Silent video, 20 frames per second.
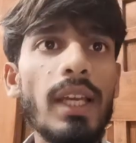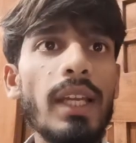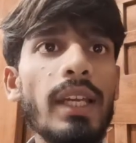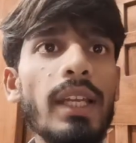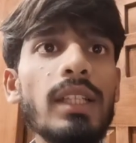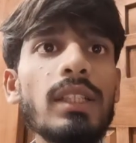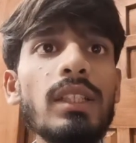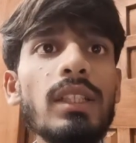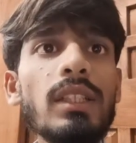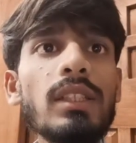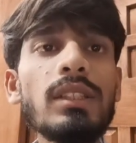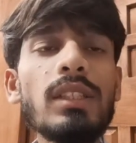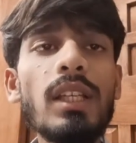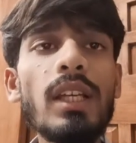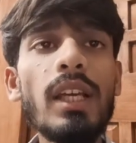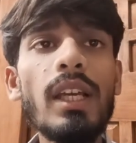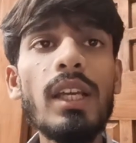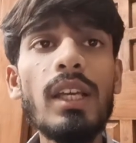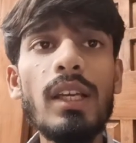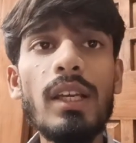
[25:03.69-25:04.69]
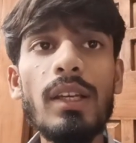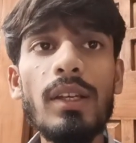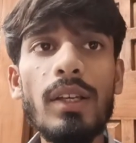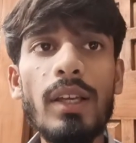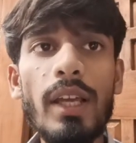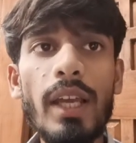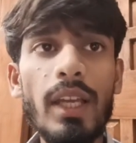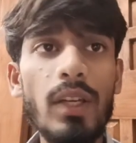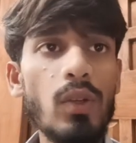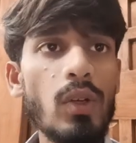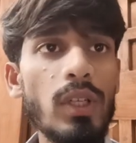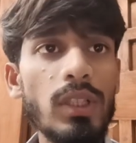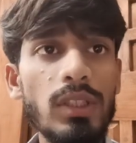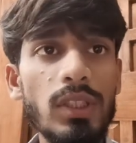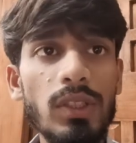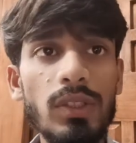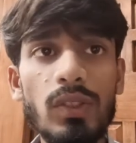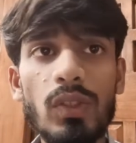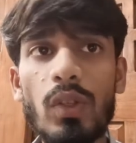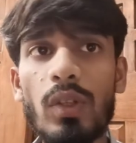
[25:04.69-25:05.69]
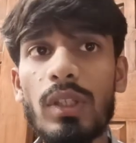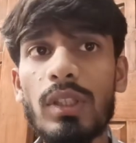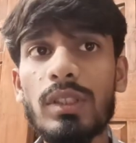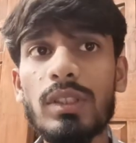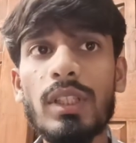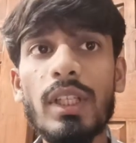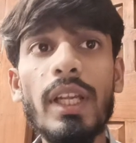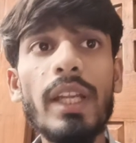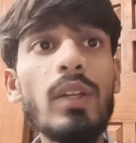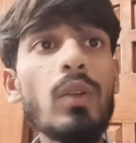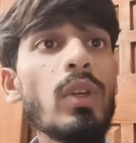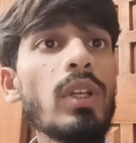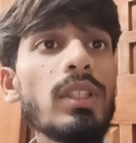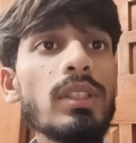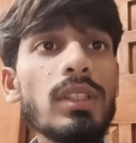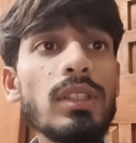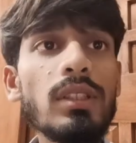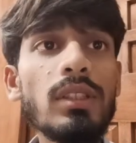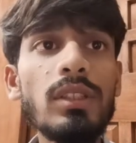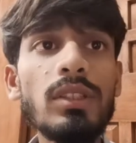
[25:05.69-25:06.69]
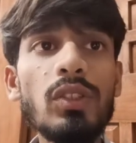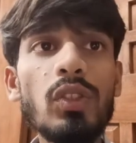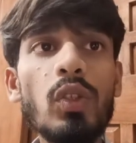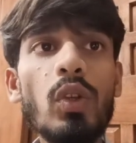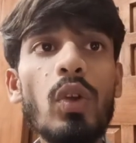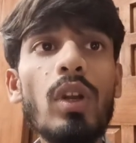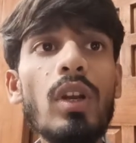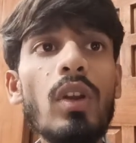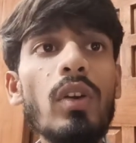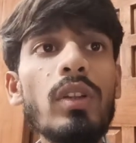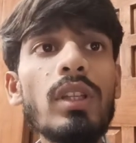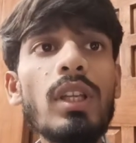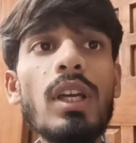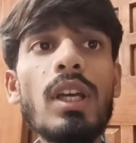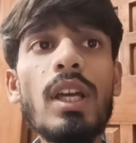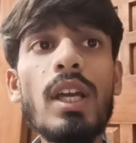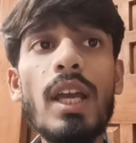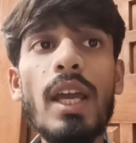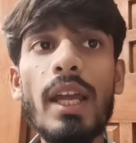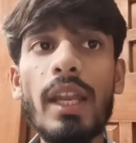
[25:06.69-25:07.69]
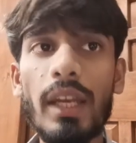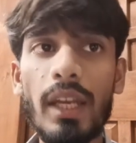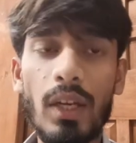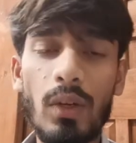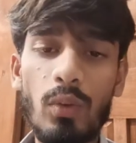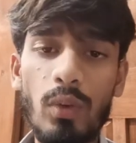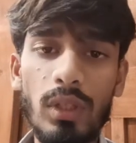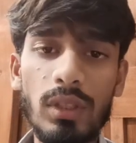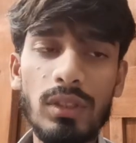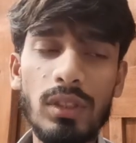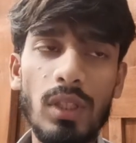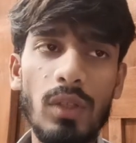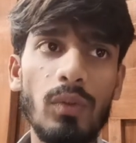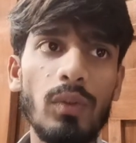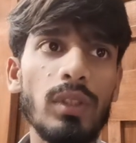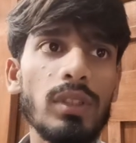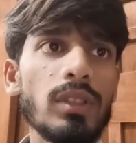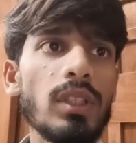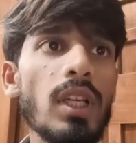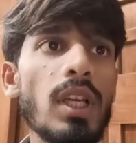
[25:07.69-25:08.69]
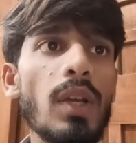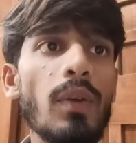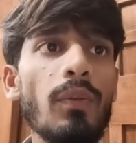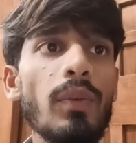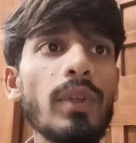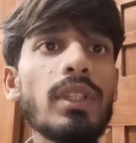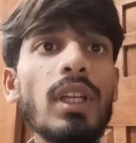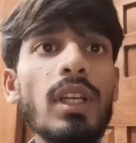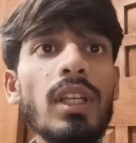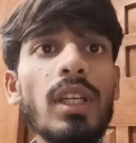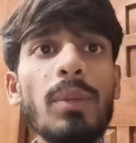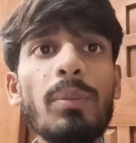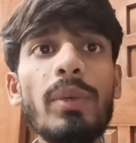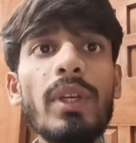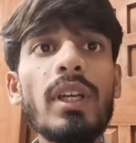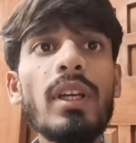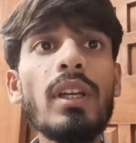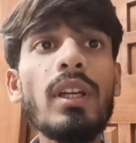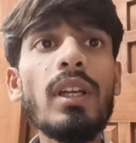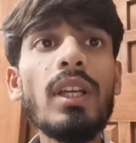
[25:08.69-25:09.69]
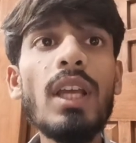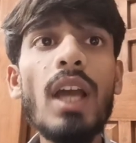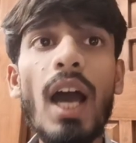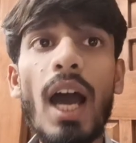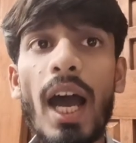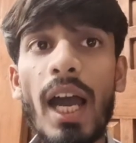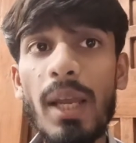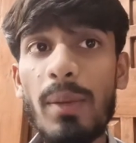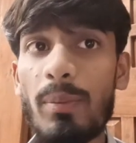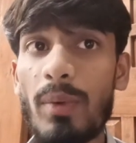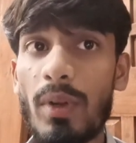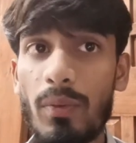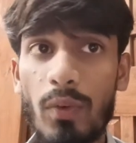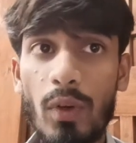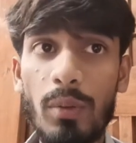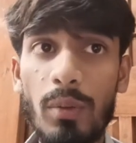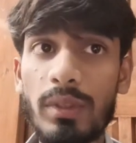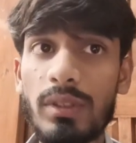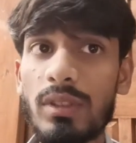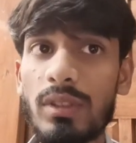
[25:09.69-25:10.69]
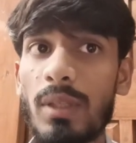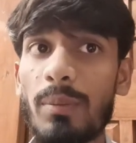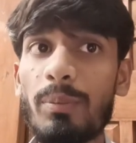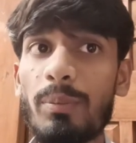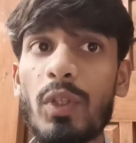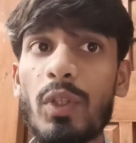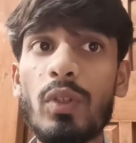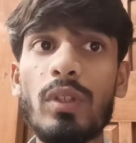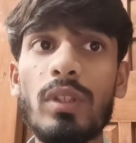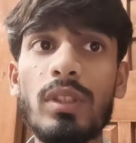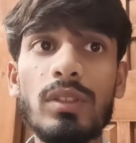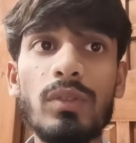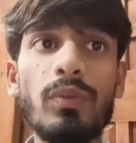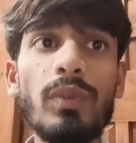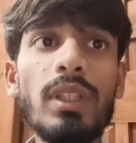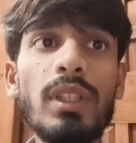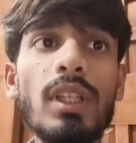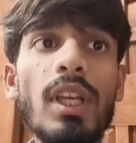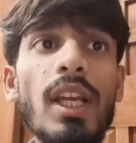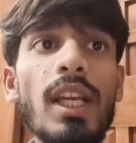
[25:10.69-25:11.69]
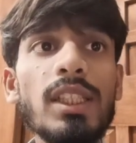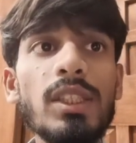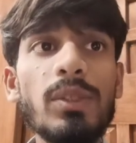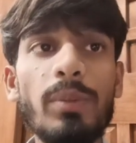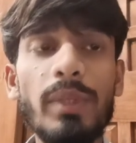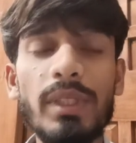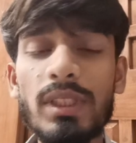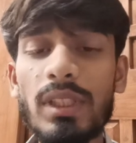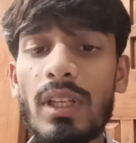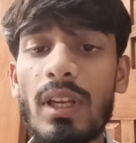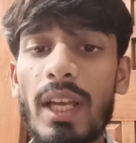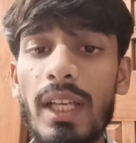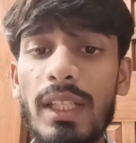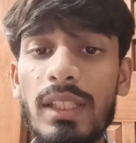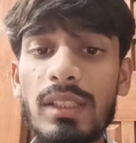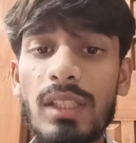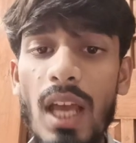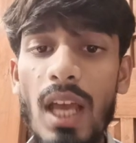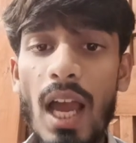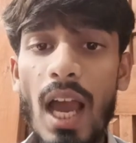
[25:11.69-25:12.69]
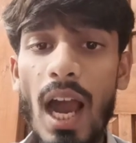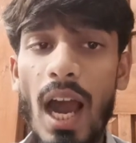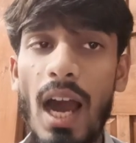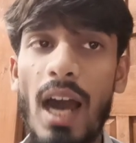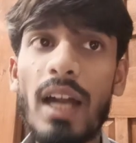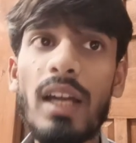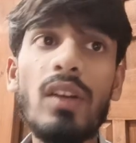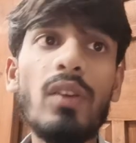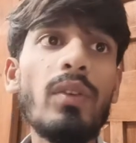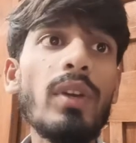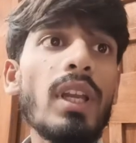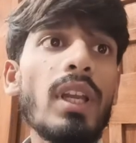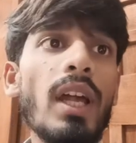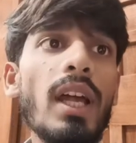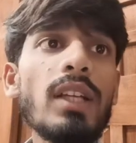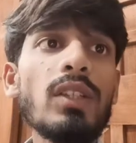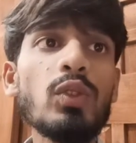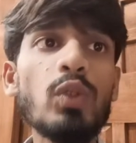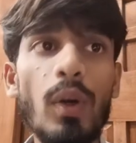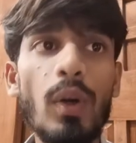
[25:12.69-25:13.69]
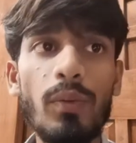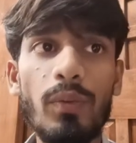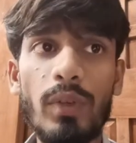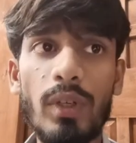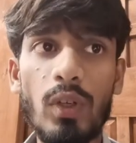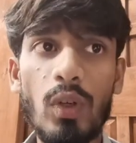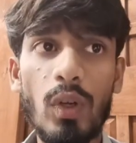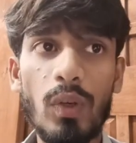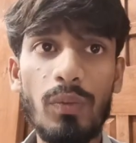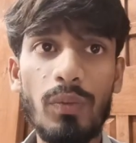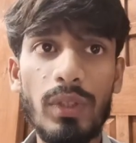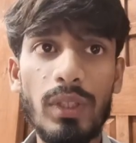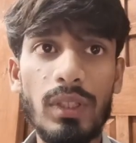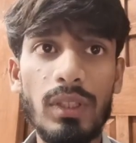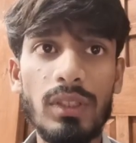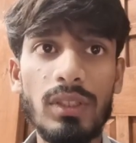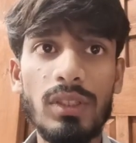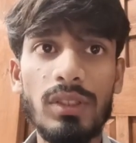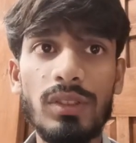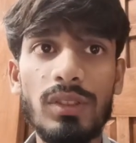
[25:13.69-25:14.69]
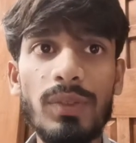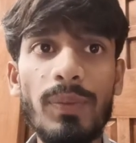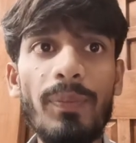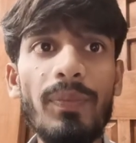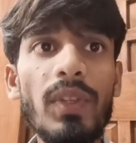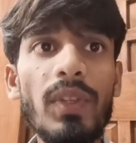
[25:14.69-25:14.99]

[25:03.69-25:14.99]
Next is NOS installation. NOS is installed on the network servers, which are typically high performance computers with specialized hardware and software configurations.